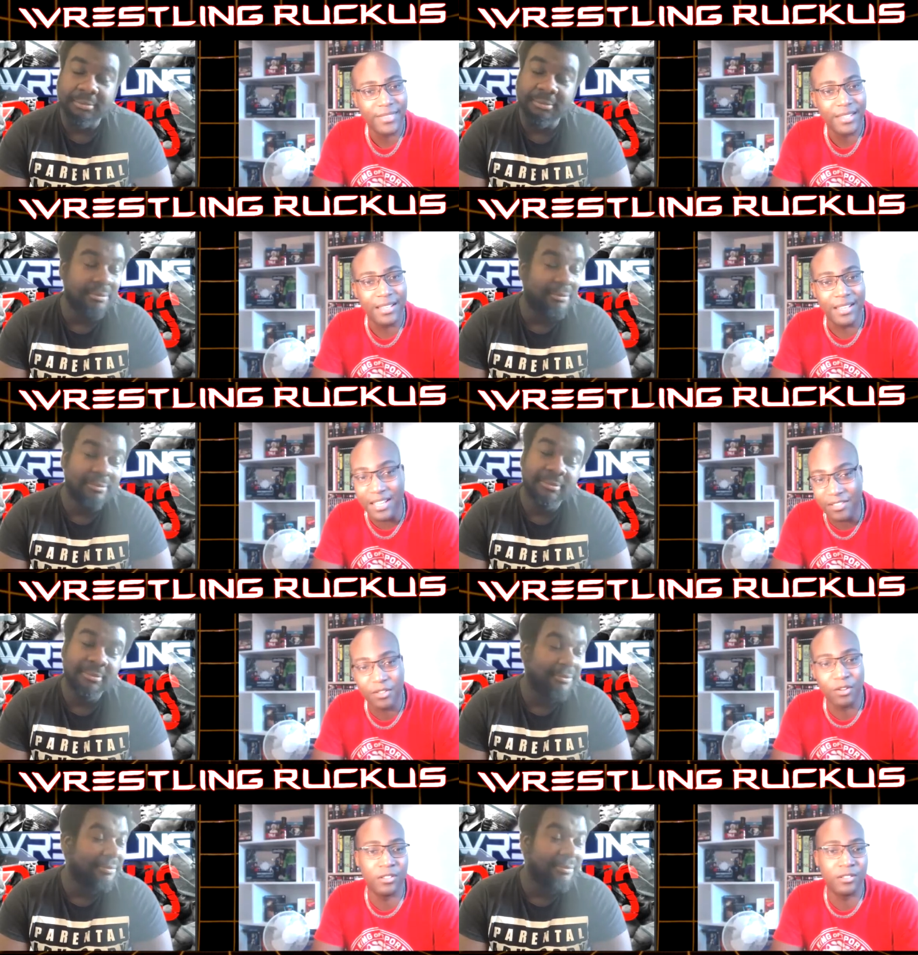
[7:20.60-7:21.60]
Speaker 1: He's
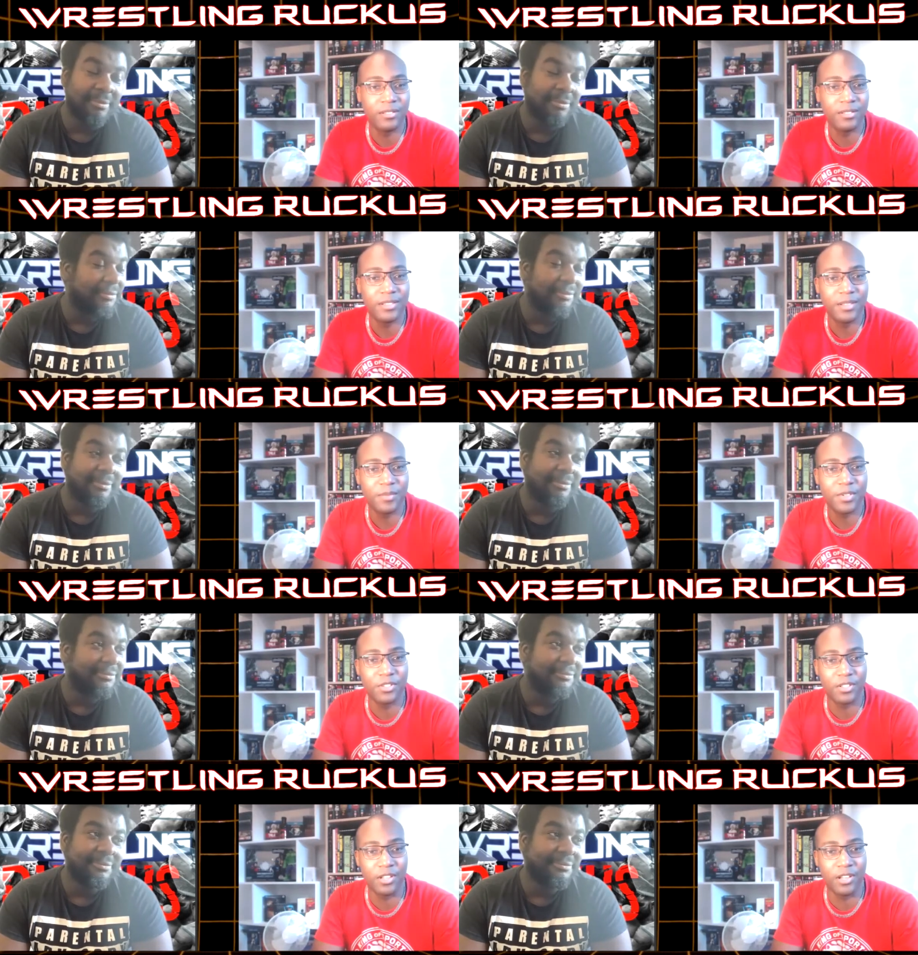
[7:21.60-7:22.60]
gone because
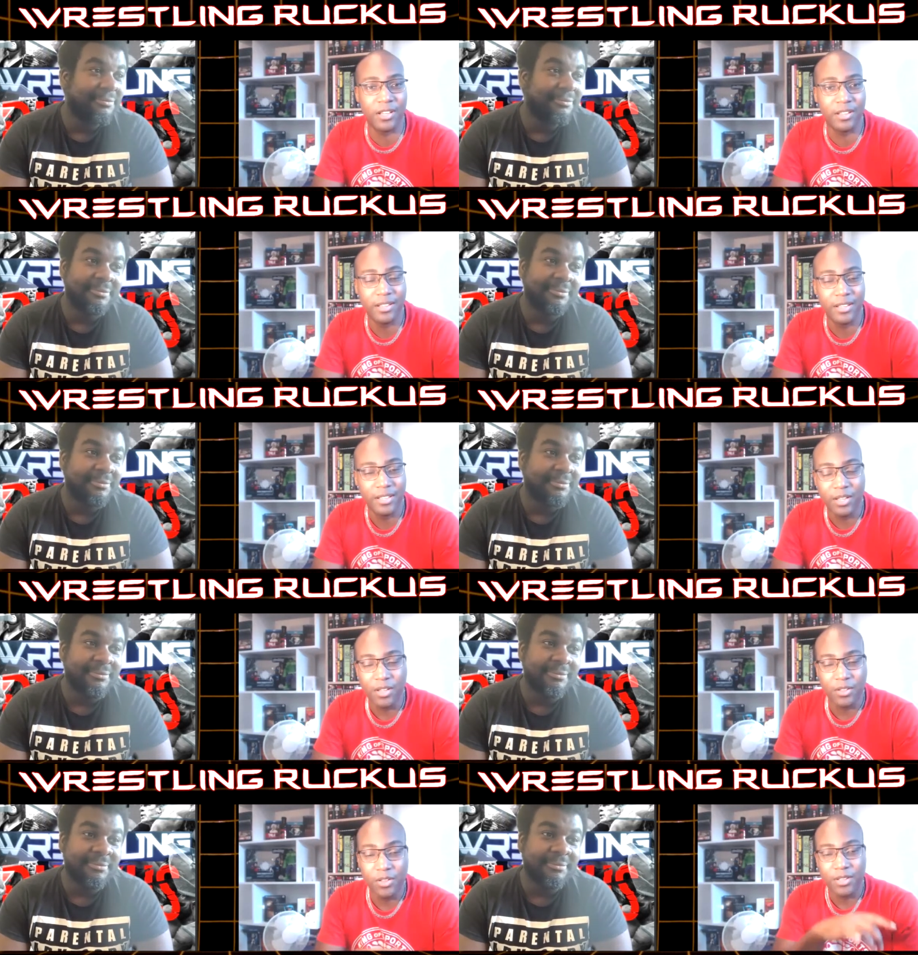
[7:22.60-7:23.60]
uh,
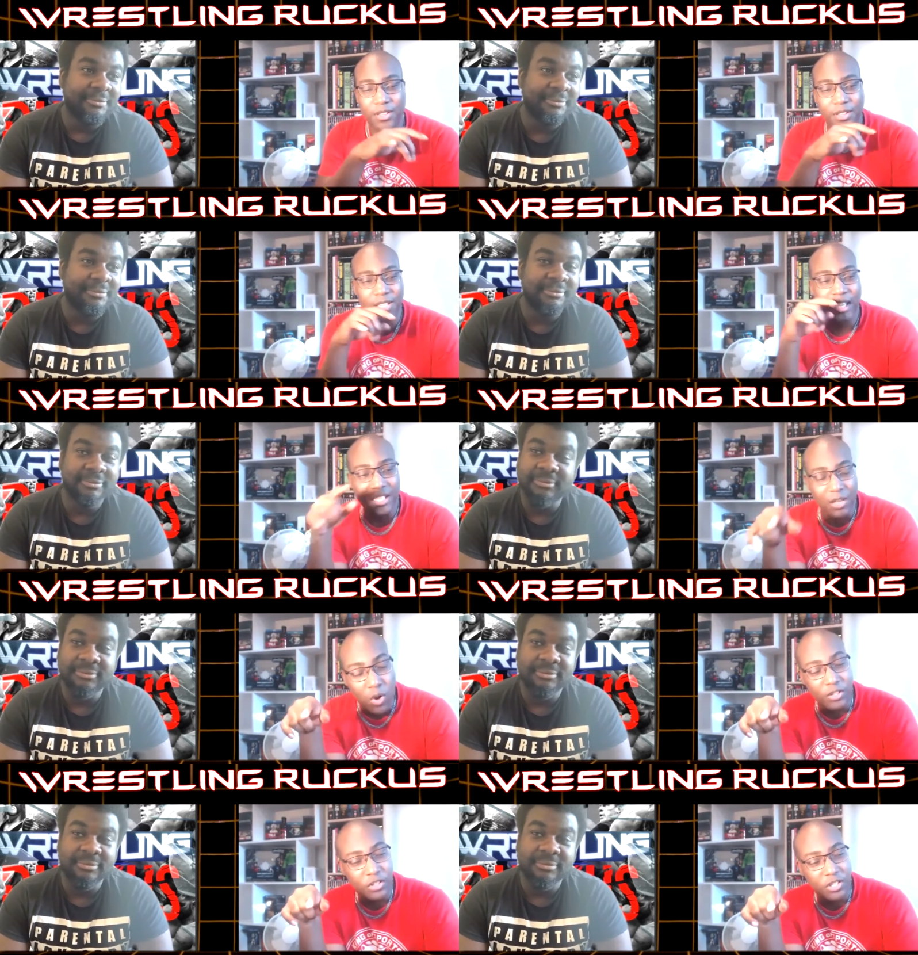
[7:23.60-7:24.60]
he, that
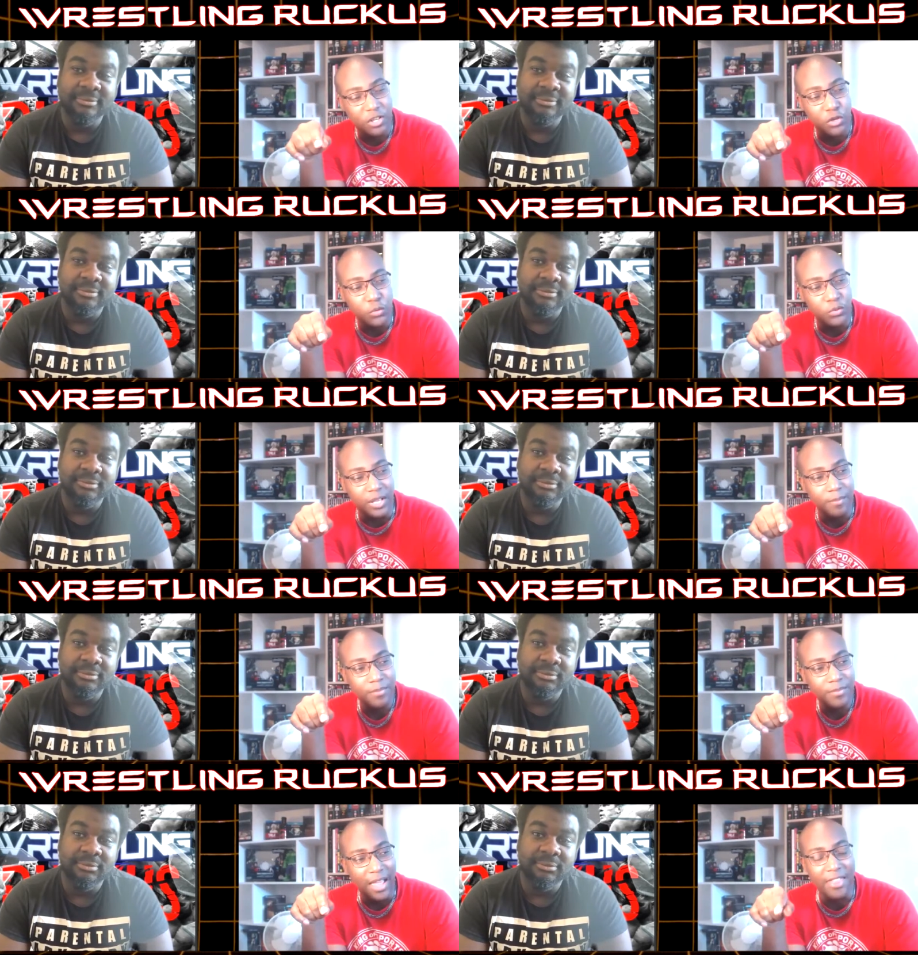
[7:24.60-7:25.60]
one chick accused him,
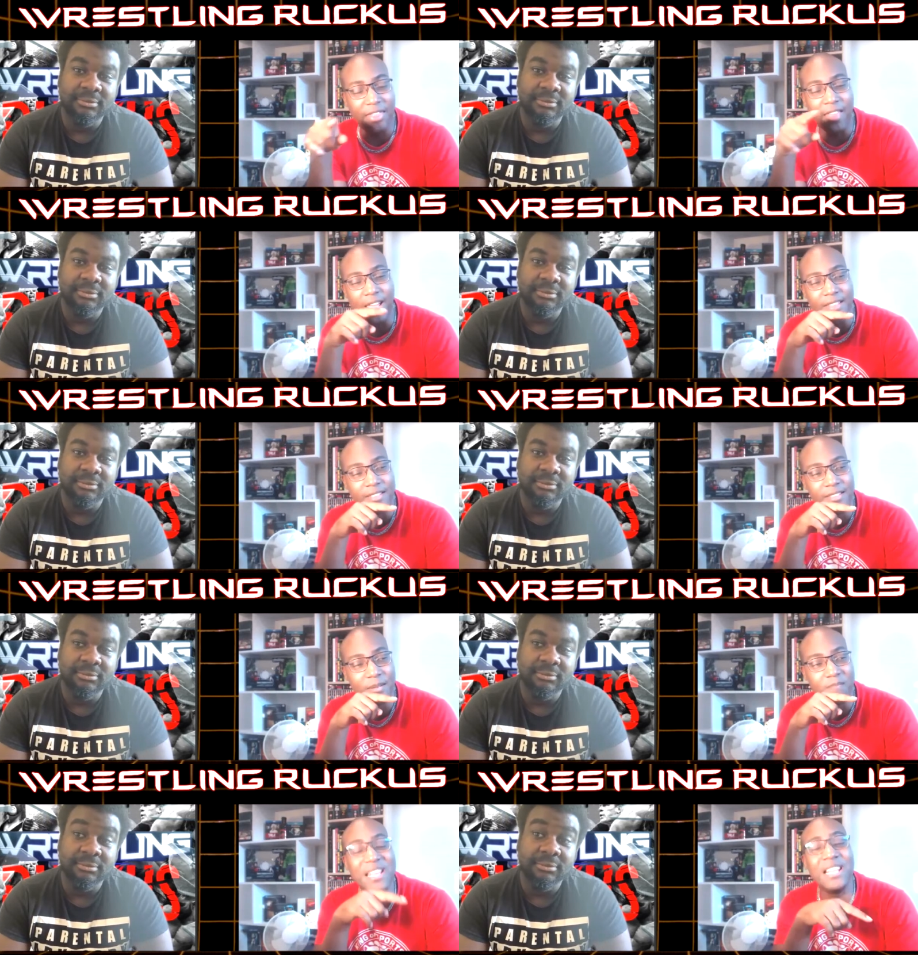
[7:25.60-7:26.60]
and then
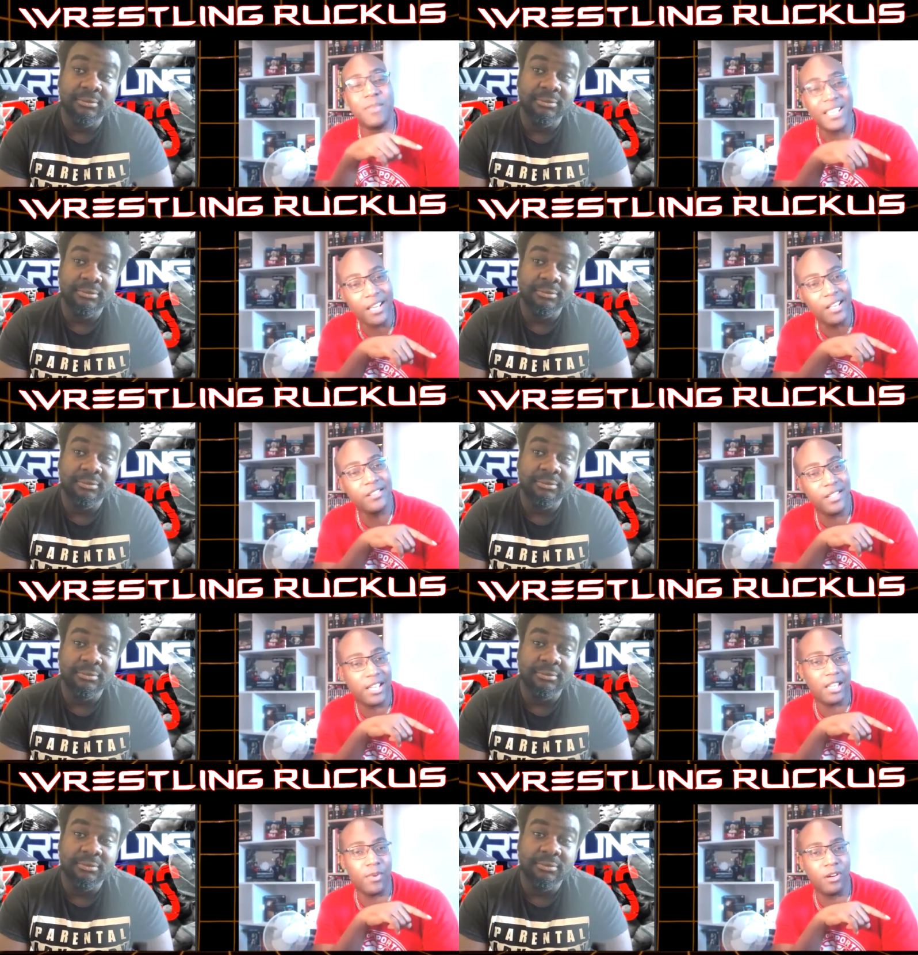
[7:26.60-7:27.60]
Millie McKenzie
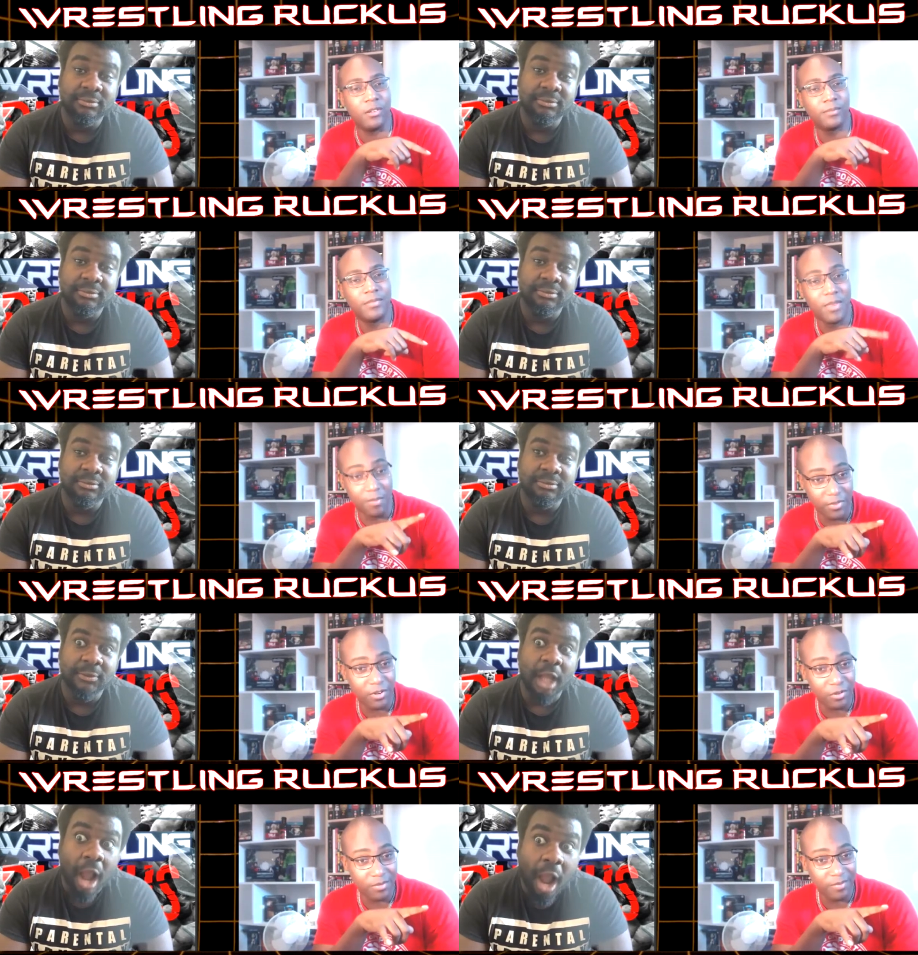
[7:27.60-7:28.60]
came out. Remember?
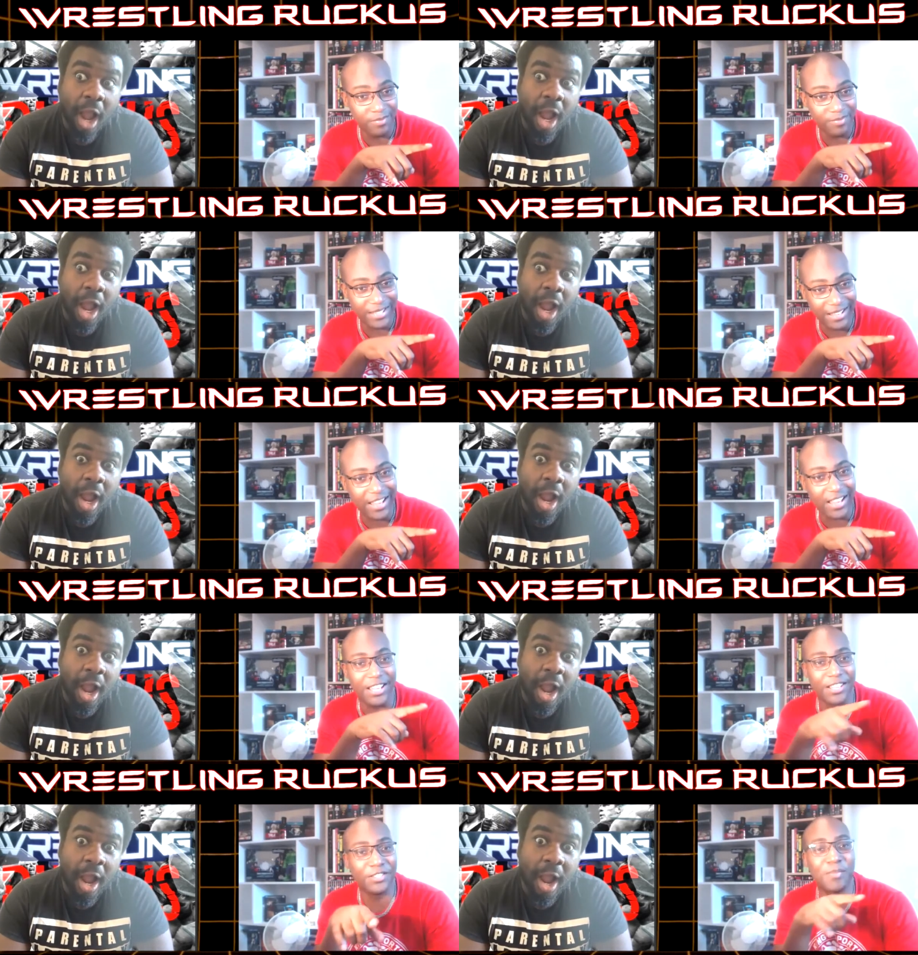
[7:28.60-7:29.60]
No, yeah.
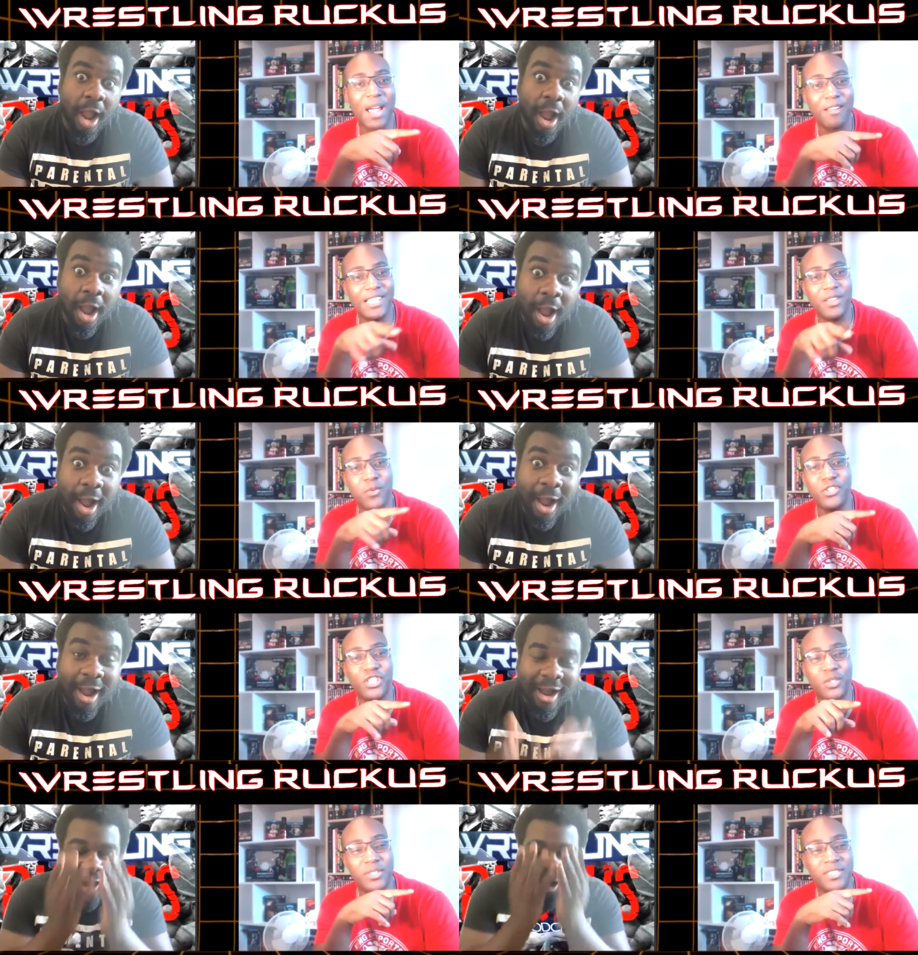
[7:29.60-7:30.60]
Apparently, when she was